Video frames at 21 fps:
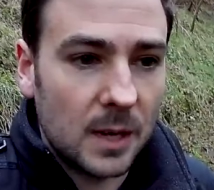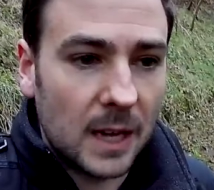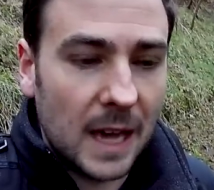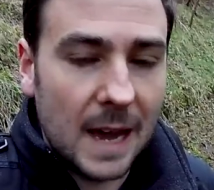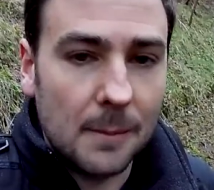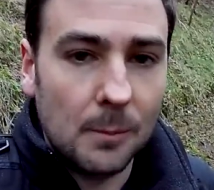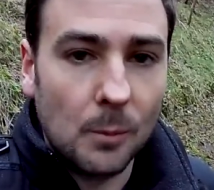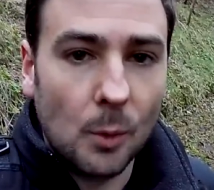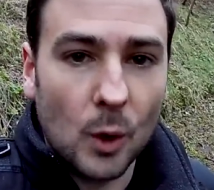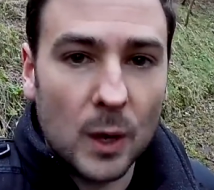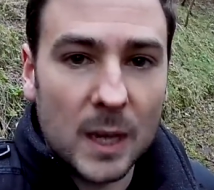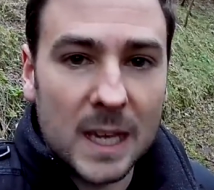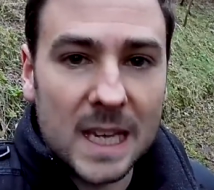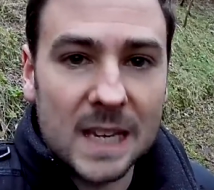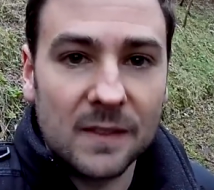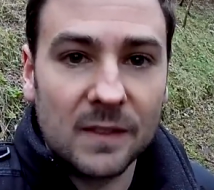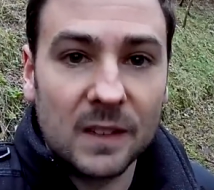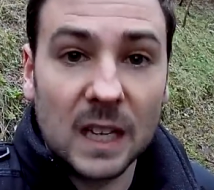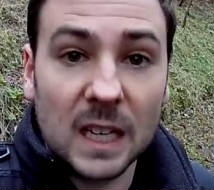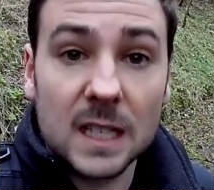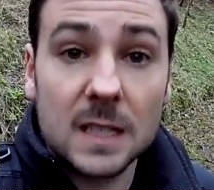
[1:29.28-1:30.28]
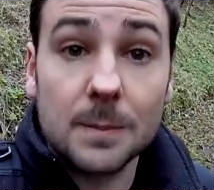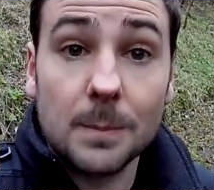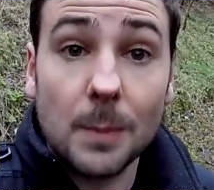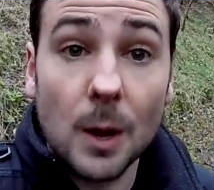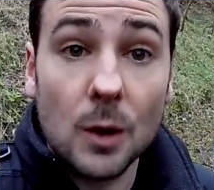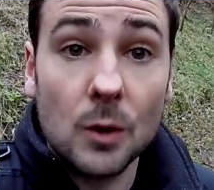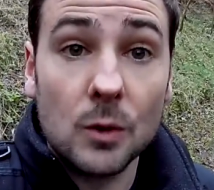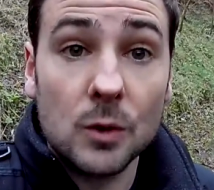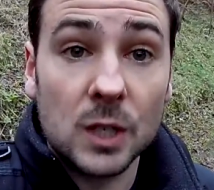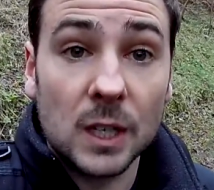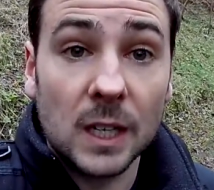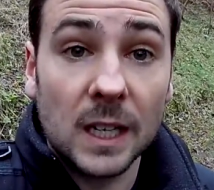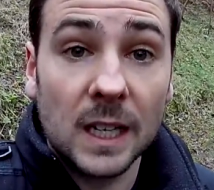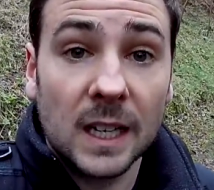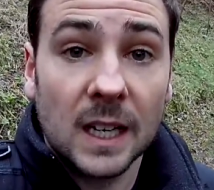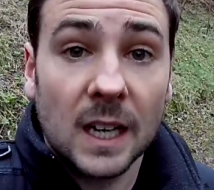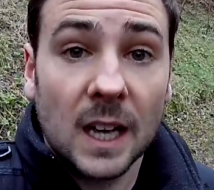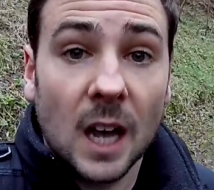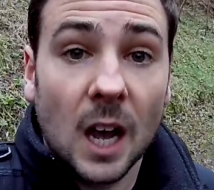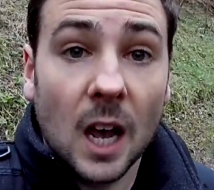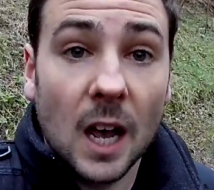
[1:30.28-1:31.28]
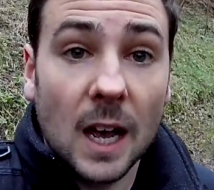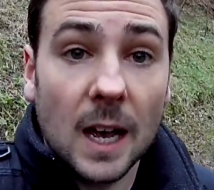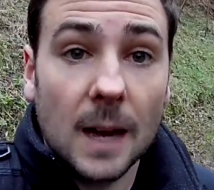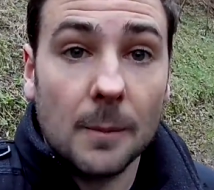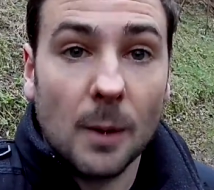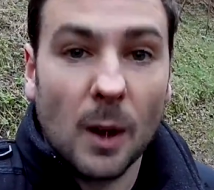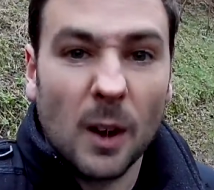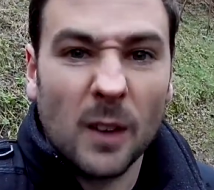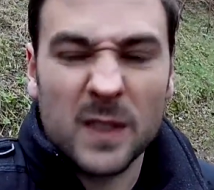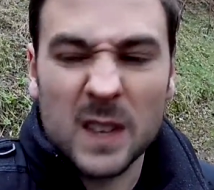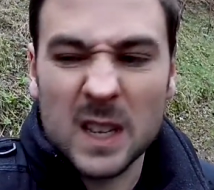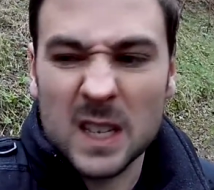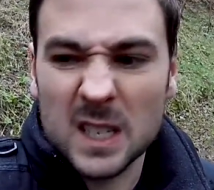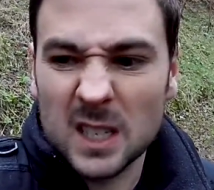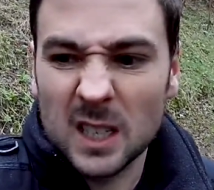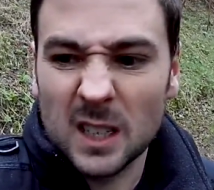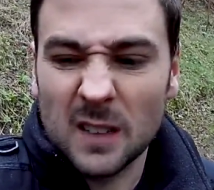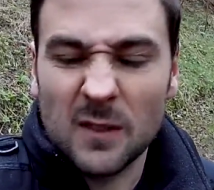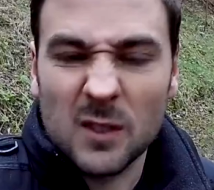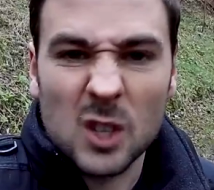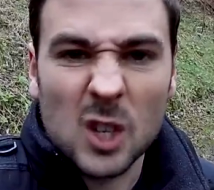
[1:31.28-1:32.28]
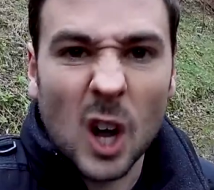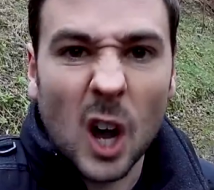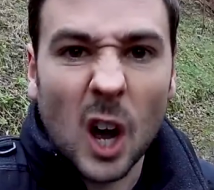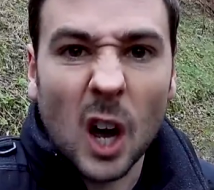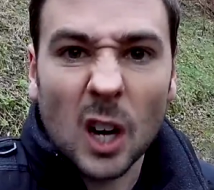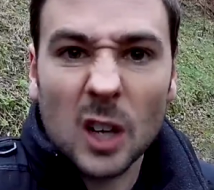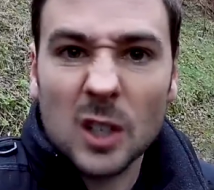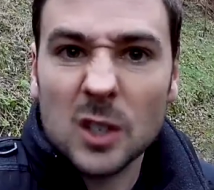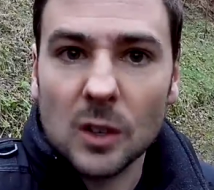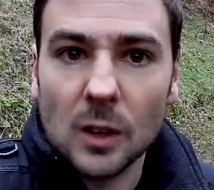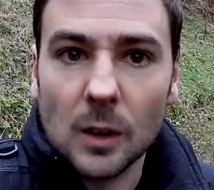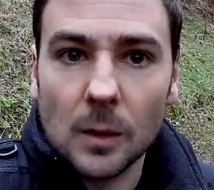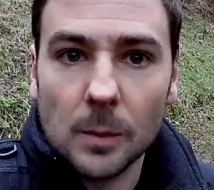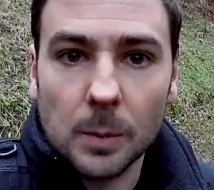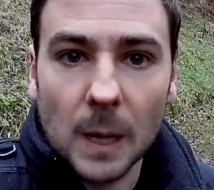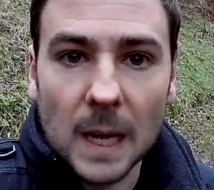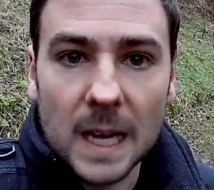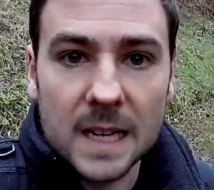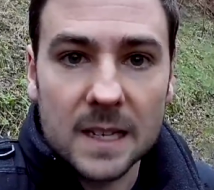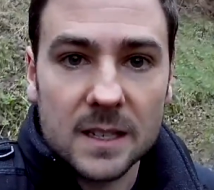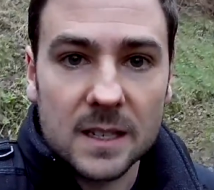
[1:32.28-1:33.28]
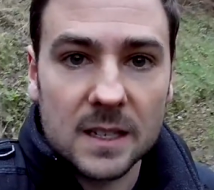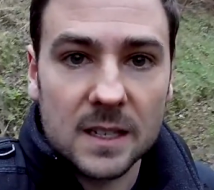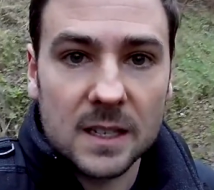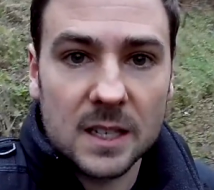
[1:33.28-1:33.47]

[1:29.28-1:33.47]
you get a more even exposure of these kind of dark sort of places.